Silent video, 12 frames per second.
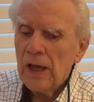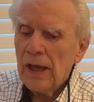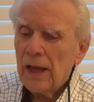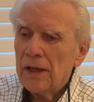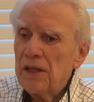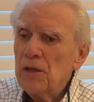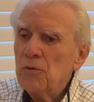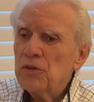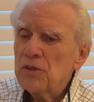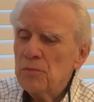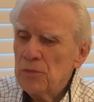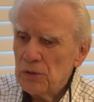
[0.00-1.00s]
And he
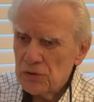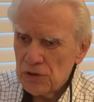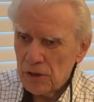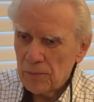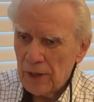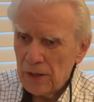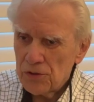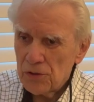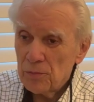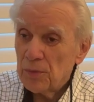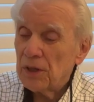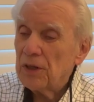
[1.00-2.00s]
was a music
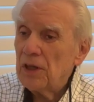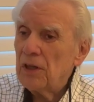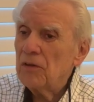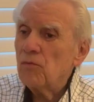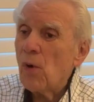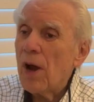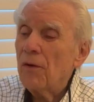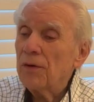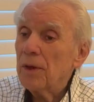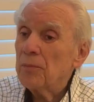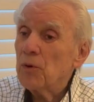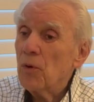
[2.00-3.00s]
major, but he wound
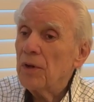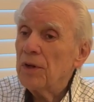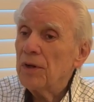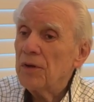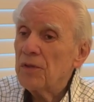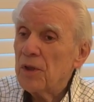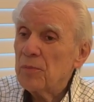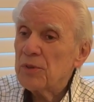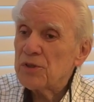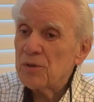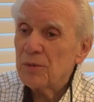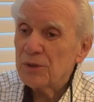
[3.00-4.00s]
up going into the
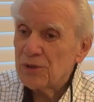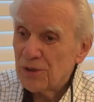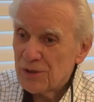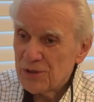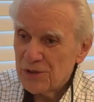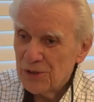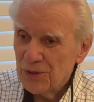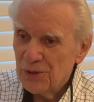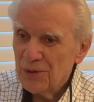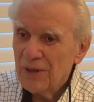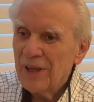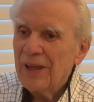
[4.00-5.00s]
Episcopal Church
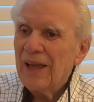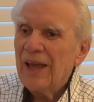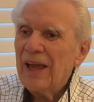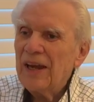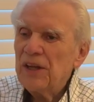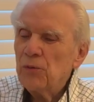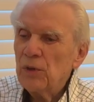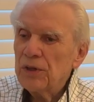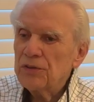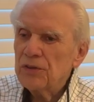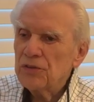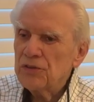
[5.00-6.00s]
too. And he went
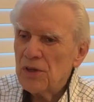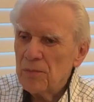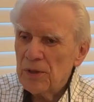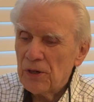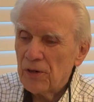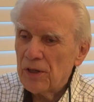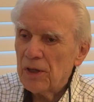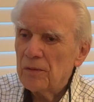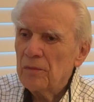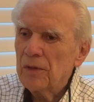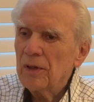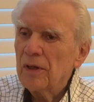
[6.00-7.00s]
to seminary
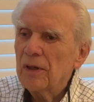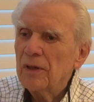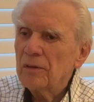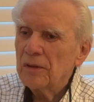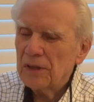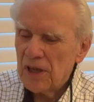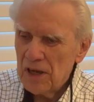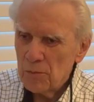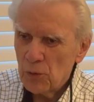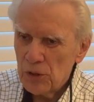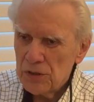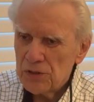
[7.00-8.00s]
in uh,
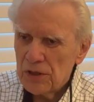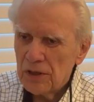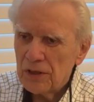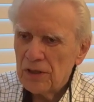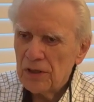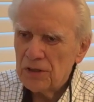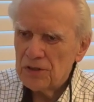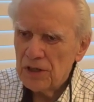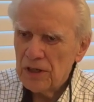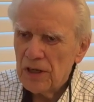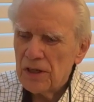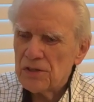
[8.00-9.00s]
Cambridge at
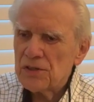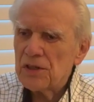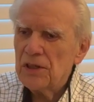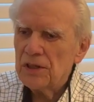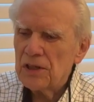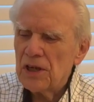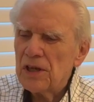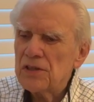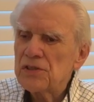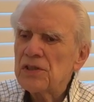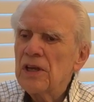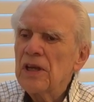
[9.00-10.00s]
ETS,
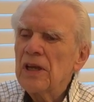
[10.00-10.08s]
ETS.